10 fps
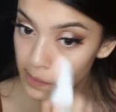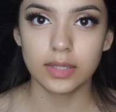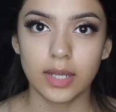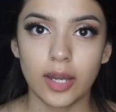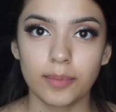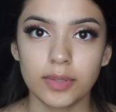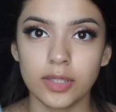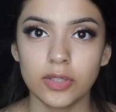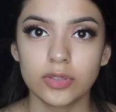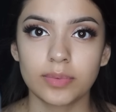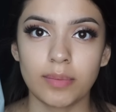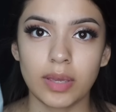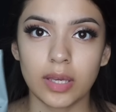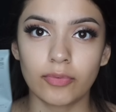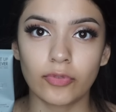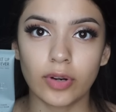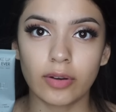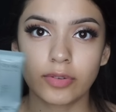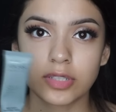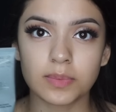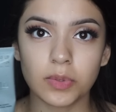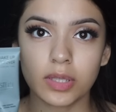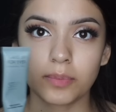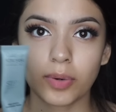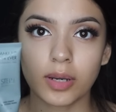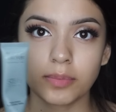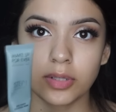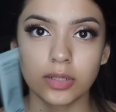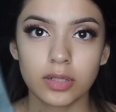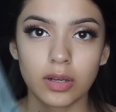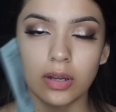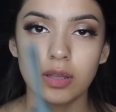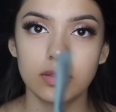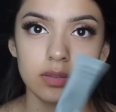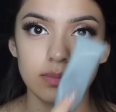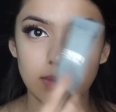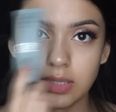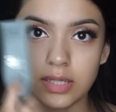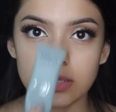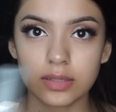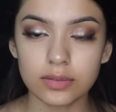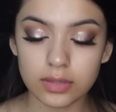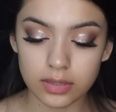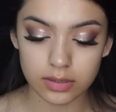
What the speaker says: Now I'm gonna use my Makeup Forever Smoothing Primer on my T-zone.